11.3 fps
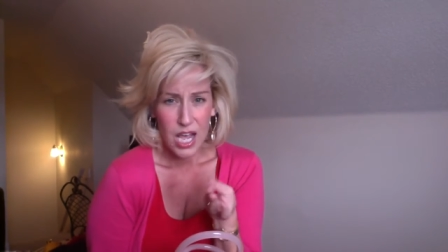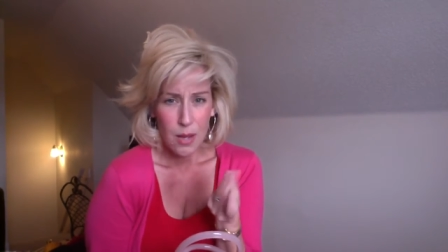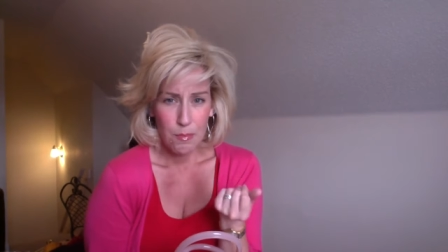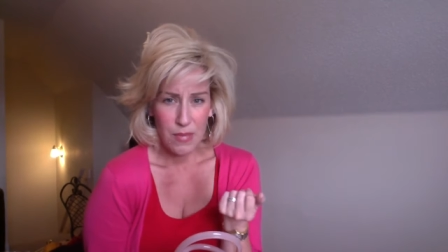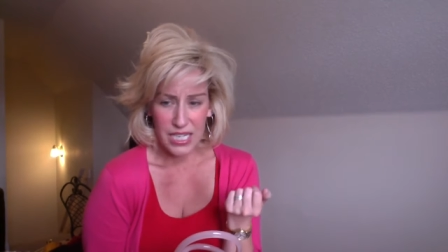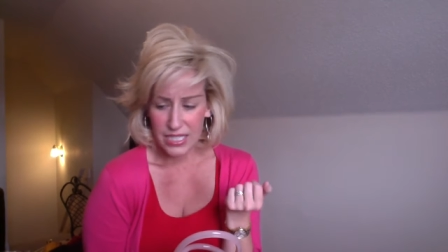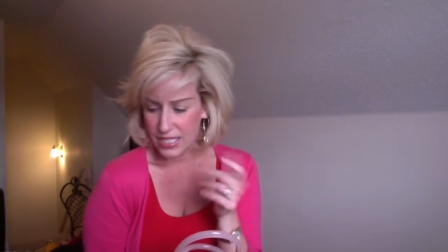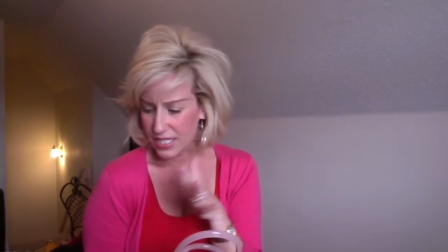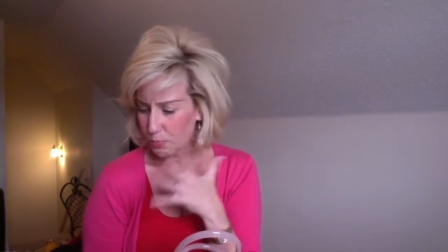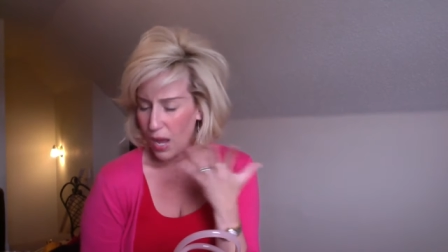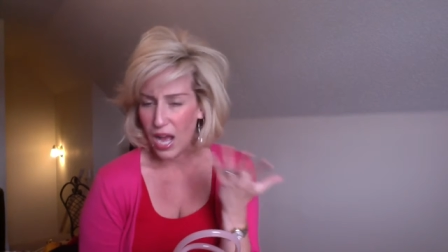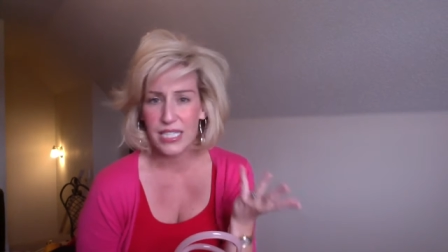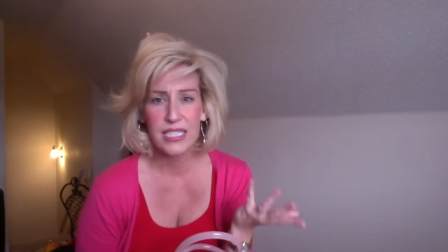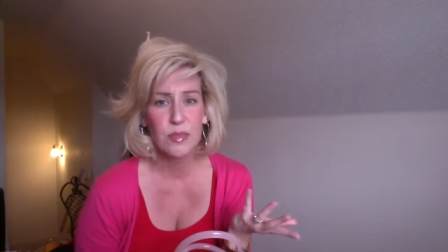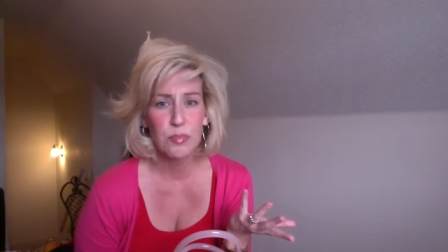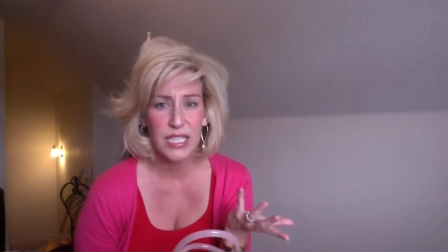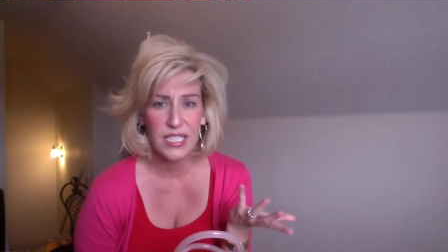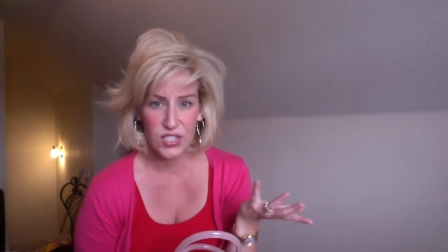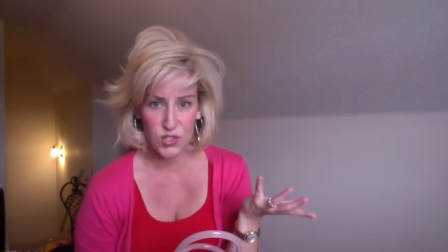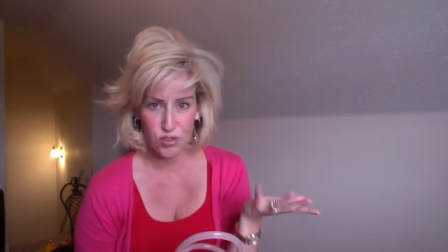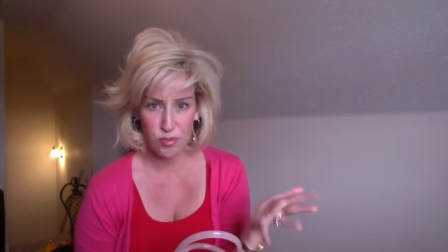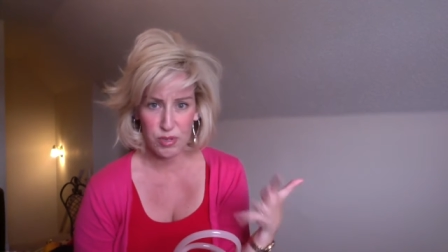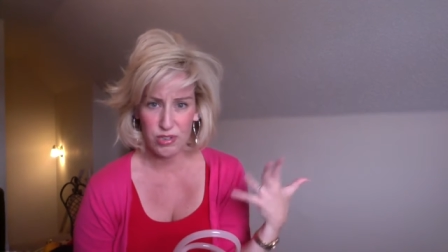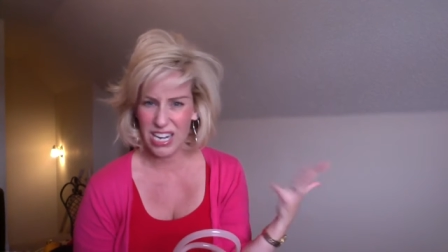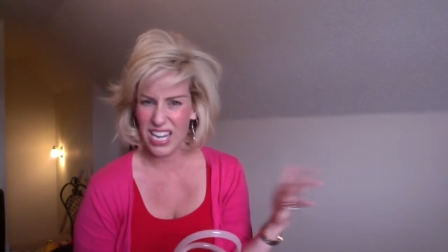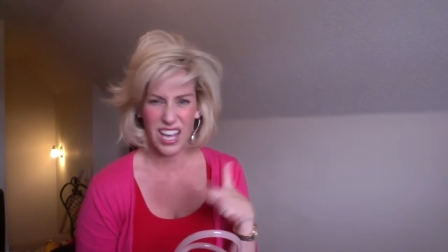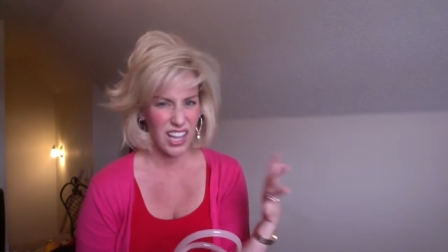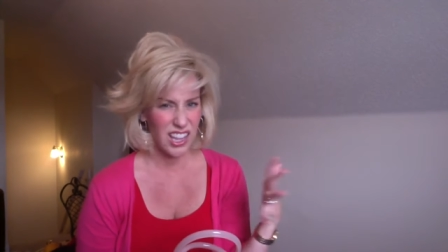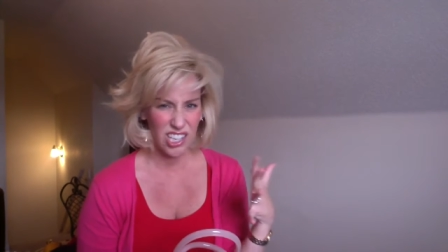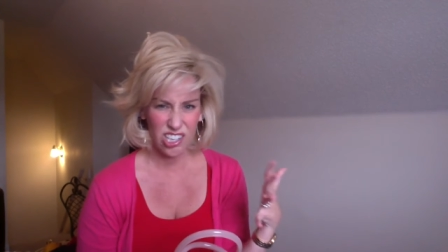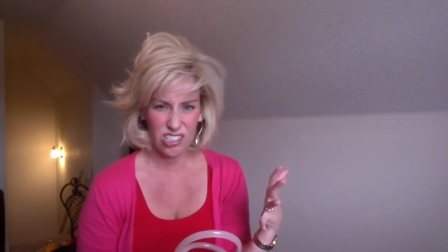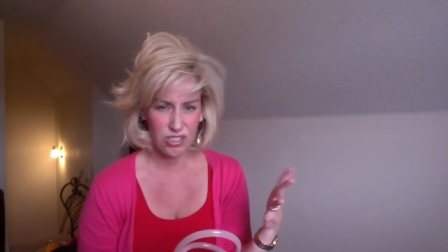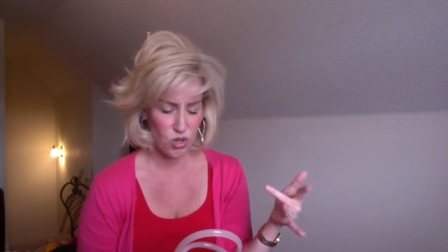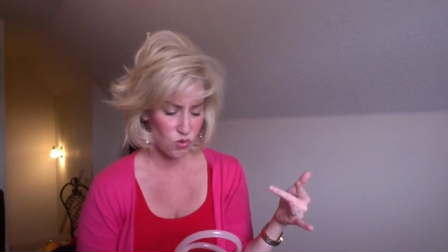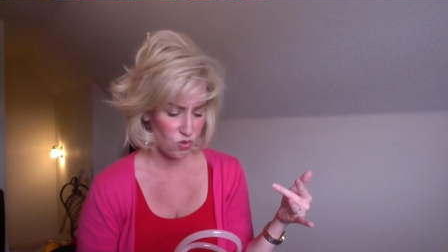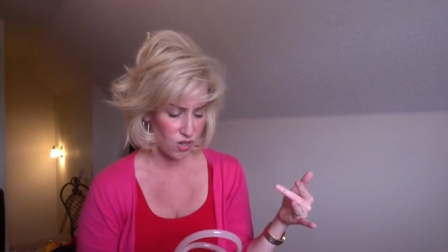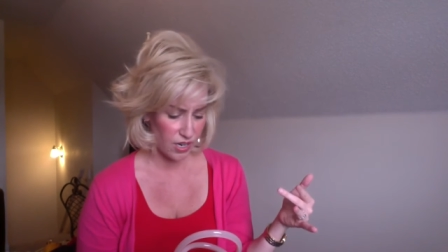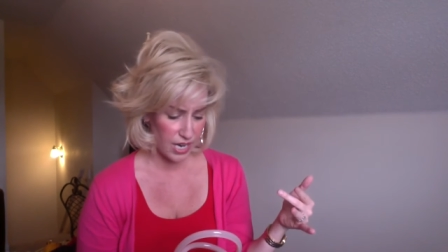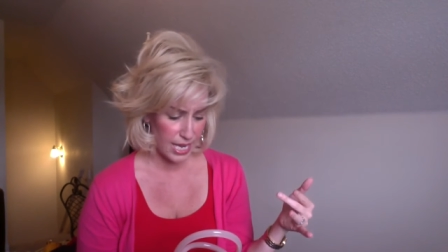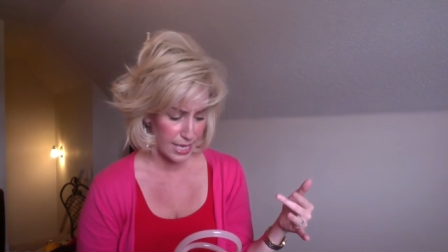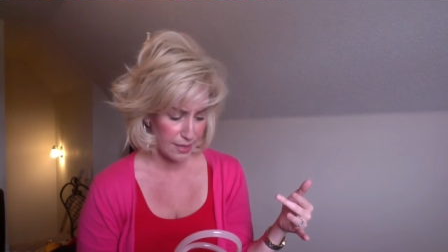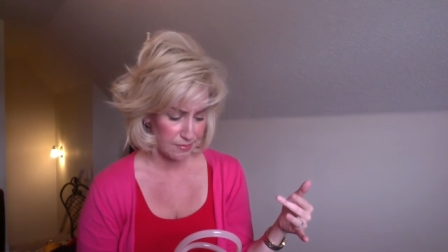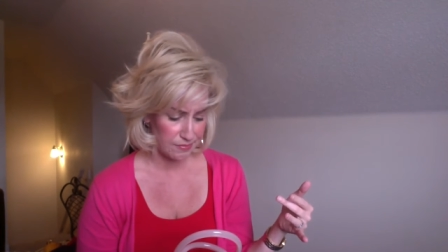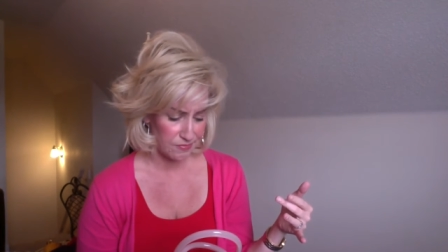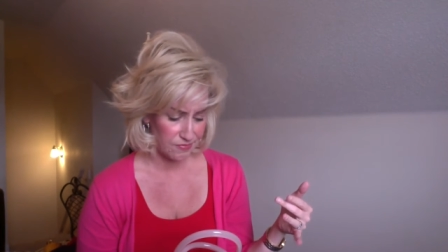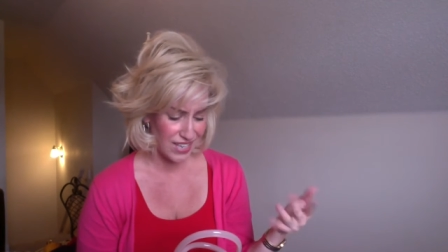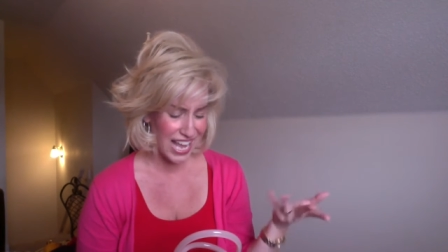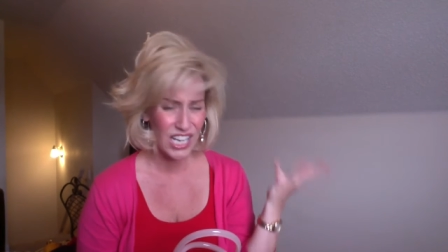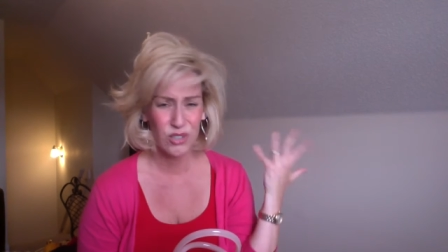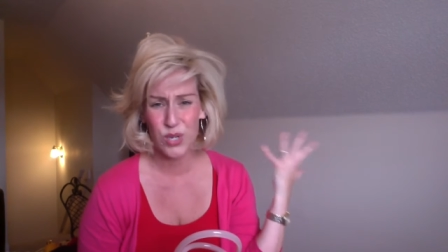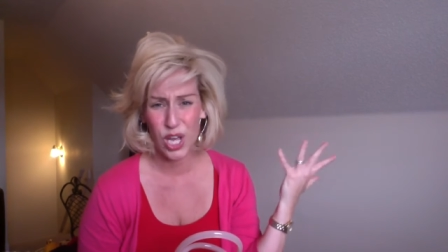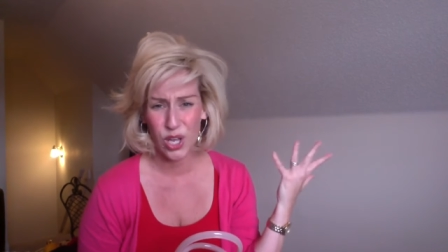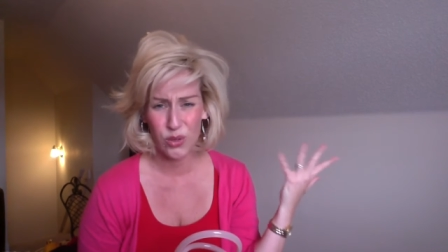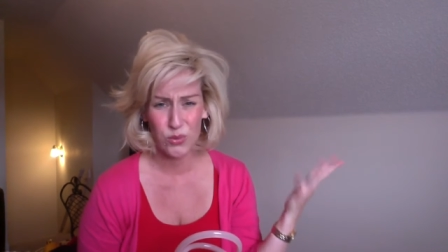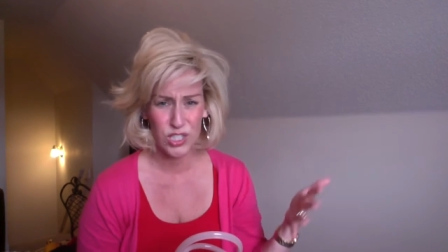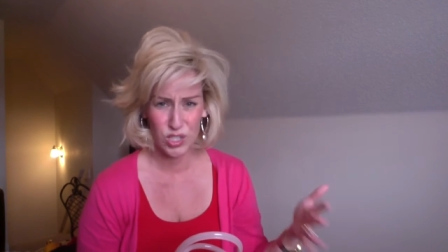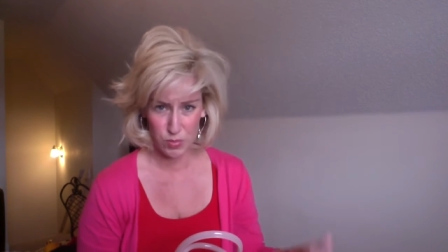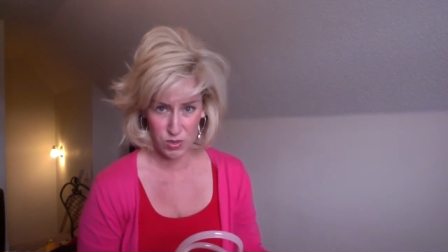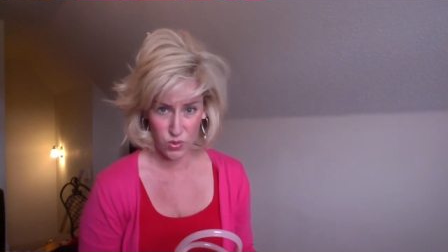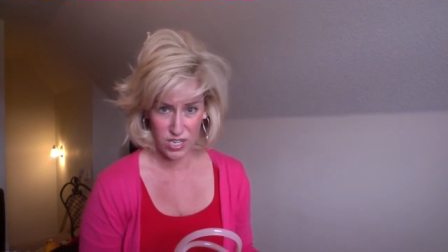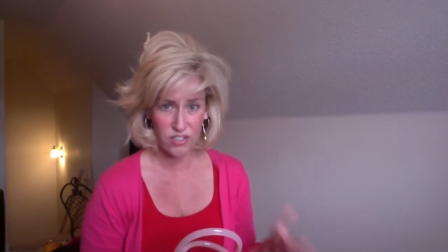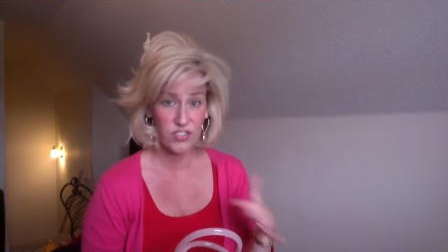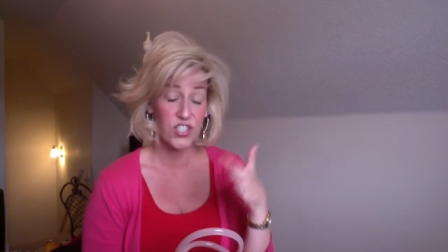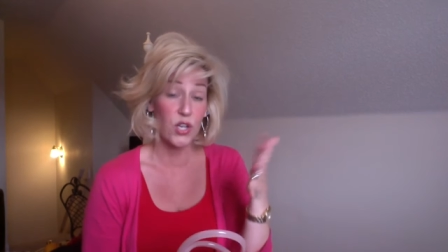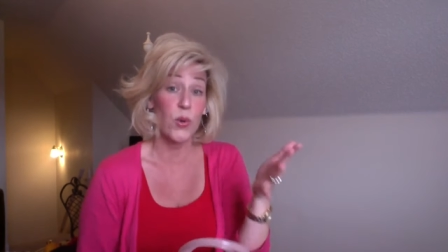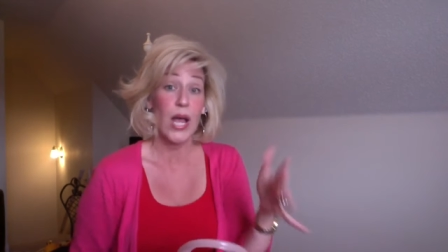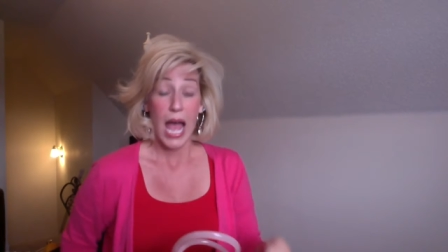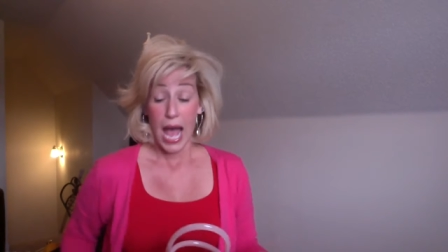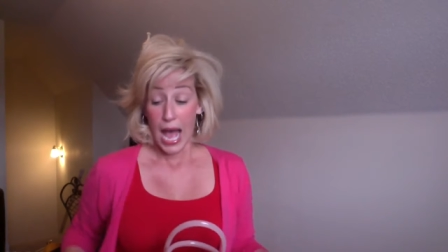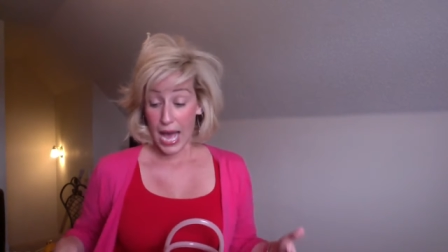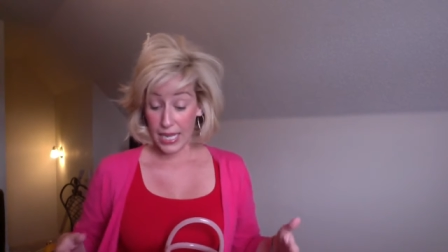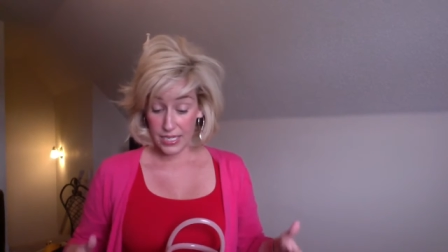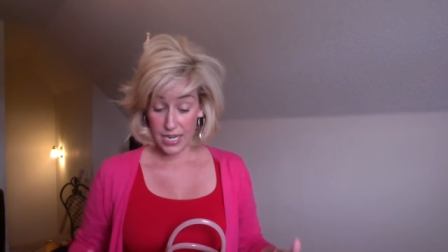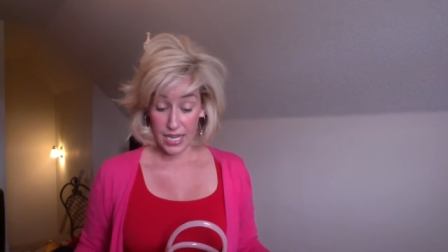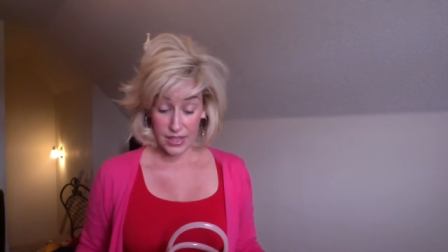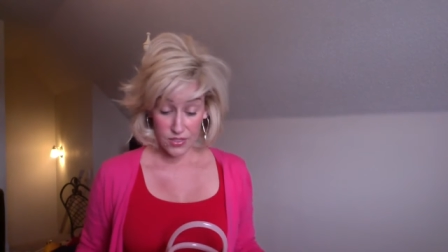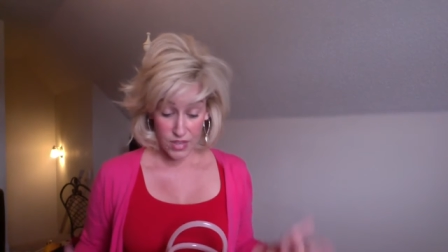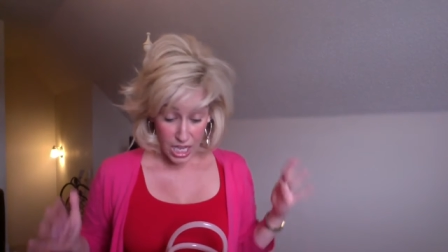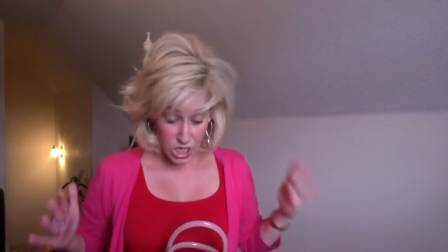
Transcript: might possibly distribute any color or, um, I don't know, just be weird. So I, I, I